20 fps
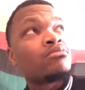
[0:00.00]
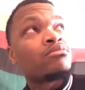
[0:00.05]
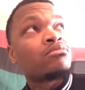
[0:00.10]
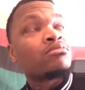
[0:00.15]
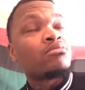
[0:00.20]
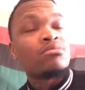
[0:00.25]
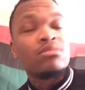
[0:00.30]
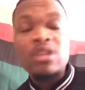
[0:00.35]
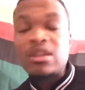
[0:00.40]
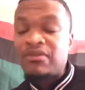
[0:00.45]

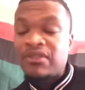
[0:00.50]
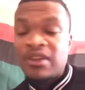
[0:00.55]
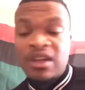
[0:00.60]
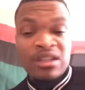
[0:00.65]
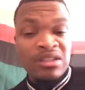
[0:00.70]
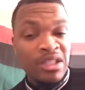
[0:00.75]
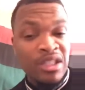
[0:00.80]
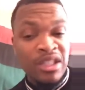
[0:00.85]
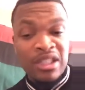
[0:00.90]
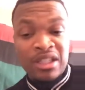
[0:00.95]
If there's
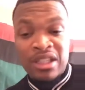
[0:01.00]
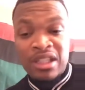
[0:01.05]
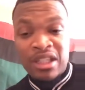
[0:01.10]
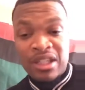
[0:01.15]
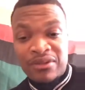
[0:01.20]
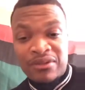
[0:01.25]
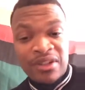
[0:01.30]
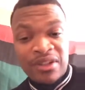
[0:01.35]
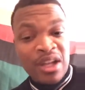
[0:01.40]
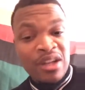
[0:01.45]

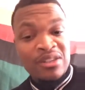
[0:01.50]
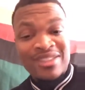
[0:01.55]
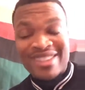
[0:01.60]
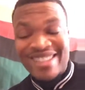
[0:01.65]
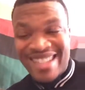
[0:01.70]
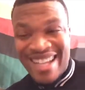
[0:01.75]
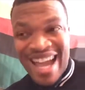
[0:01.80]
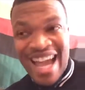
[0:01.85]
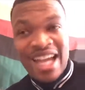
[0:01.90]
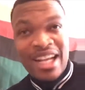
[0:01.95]

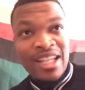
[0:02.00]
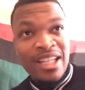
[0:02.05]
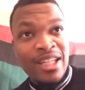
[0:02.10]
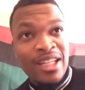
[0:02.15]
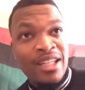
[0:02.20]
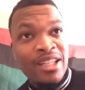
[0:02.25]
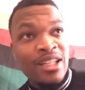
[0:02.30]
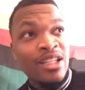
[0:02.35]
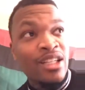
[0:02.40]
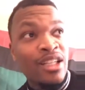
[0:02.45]
not
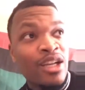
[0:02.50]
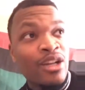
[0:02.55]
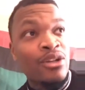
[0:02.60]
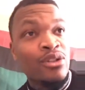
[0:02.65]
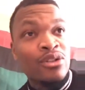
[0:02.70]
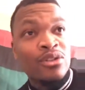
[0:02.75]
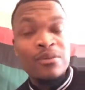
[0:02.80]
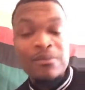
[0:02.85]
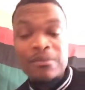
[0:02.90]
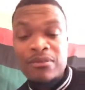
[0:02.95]
anything
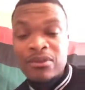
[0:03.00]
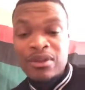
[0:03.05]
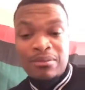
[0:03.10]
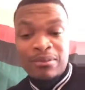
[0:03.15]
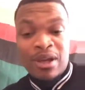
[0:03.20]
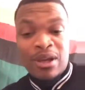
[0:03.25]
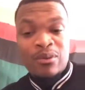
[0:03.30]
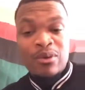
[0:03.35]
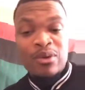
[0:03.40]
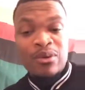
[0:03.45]
else,
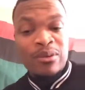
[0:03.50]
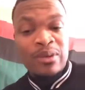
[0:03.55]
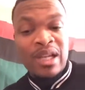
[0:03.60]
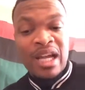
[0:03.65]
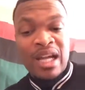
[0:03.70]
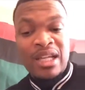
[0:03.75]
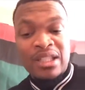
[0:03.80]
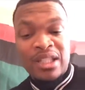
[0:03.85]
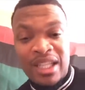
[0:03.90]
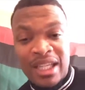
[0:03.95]
man, we would
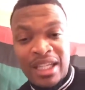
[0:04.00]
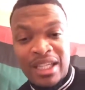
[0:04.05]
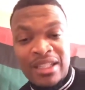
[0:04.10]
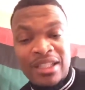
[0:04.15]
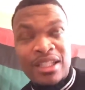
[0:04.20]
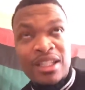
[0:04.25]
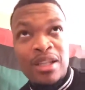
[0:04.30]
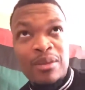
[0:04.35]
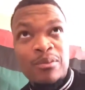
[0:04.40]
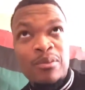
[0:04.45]
like to end
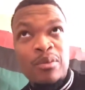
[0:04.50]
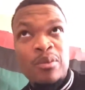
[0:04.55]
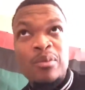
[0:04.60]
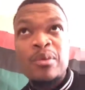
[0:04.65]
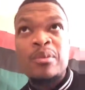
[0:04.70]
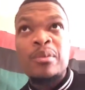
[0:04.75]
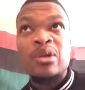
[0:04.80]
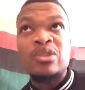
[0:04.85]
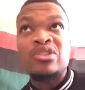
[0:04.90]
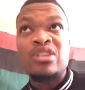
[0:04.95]
it, and we
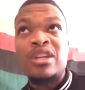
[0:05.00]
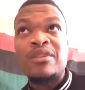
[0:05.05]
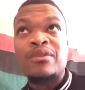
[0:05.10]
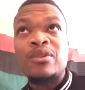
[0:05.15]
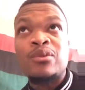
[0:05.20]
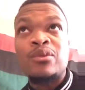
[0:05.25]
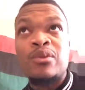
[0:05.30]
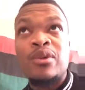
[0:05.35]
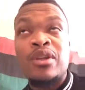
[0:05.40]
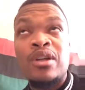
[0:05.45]
most definitely
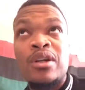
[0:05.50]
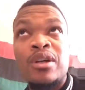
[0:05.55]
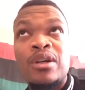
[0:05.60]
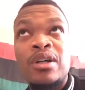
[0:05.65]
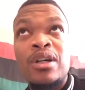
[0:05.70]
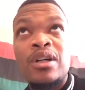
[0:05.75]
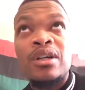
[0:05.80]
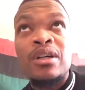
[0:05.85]
want to